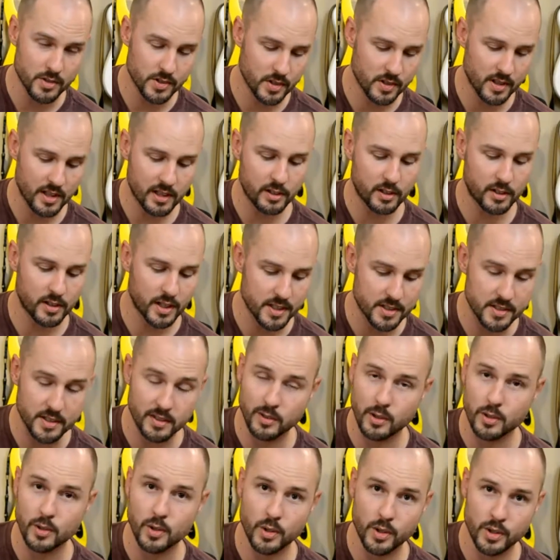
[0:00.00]
So they look like
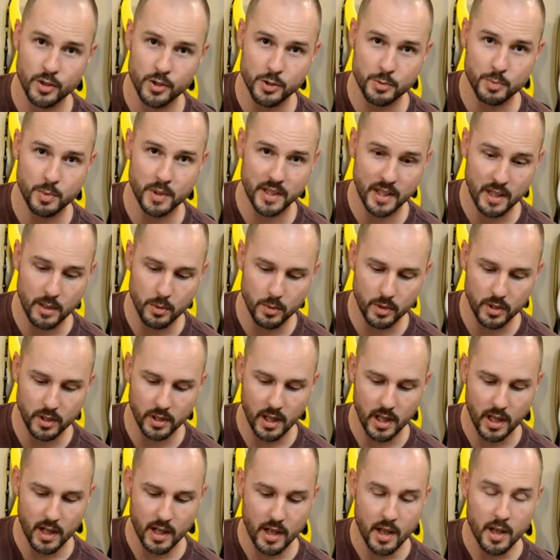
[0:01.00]
single coils, but they
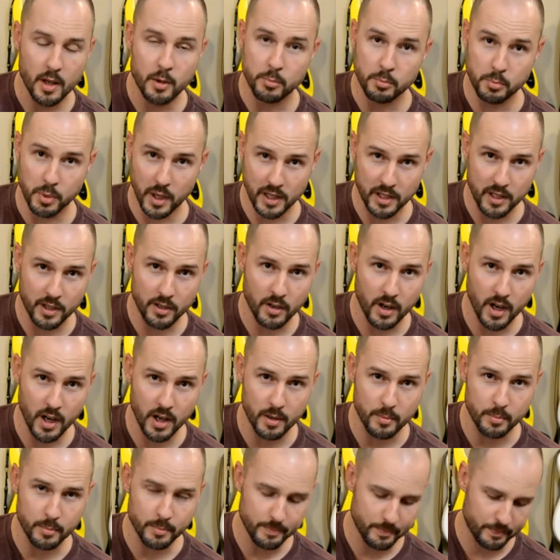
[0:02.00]
will buck your
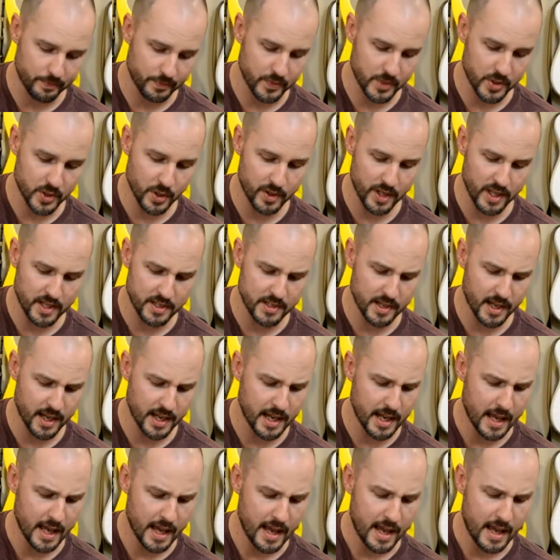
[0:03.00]
hum, so they
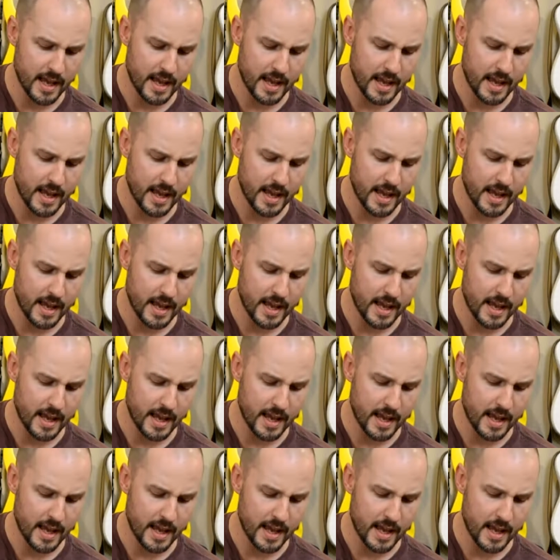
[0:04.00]
say.